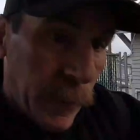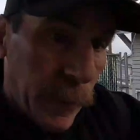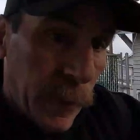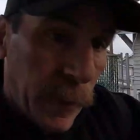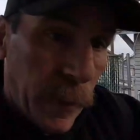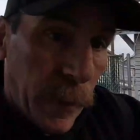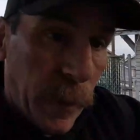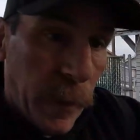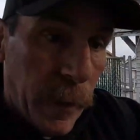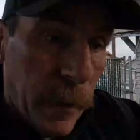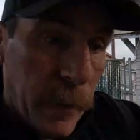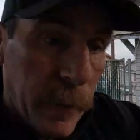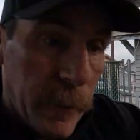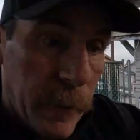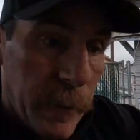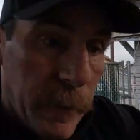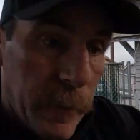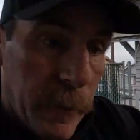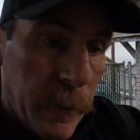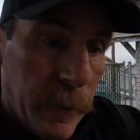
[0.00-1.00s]
I
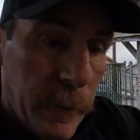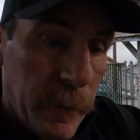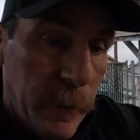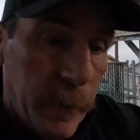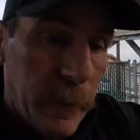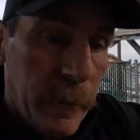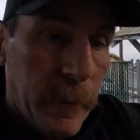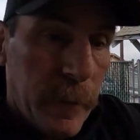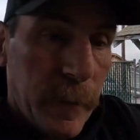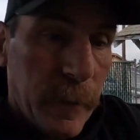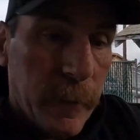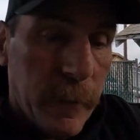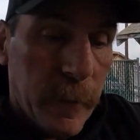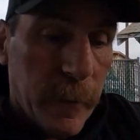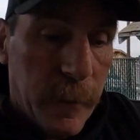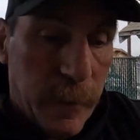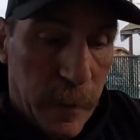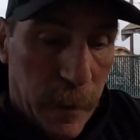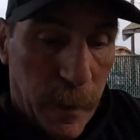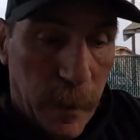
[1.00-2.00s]
need to get the
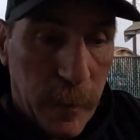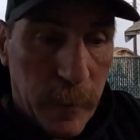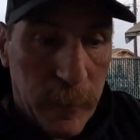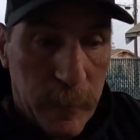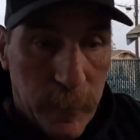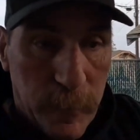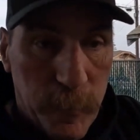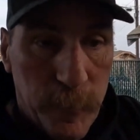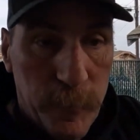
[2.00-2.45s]
tank